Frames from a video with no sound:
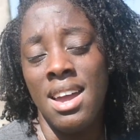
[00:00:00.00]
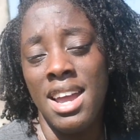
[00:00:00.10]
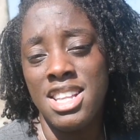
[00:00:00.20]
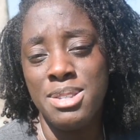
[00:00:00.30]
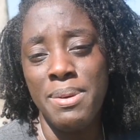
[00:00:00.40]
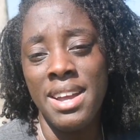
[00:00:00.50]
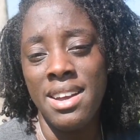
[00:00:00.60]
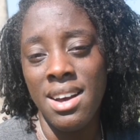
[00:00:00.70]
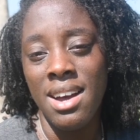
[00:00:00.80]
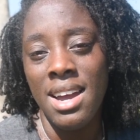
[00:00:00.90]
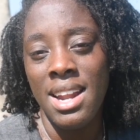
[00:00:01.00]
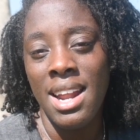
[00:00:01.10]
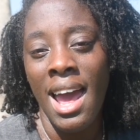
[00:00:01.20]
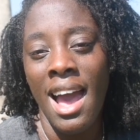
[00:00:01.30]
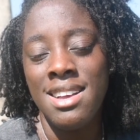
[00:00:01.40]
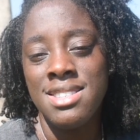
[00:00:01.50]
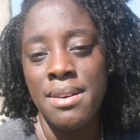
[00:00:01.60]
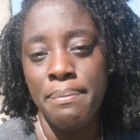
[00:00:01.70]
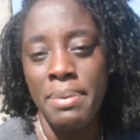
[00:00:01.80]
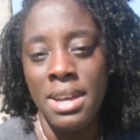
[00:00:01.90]
It's been good. It
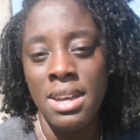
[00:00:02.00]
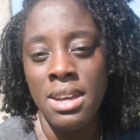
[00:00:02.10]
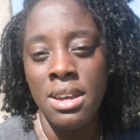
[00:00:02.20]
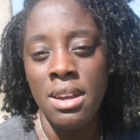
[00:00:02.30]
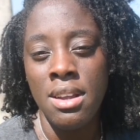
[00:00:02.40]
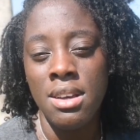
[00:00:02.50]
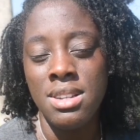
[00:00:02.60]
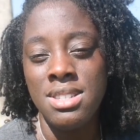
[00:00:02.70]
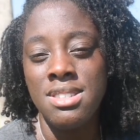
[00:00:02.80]
hasn't been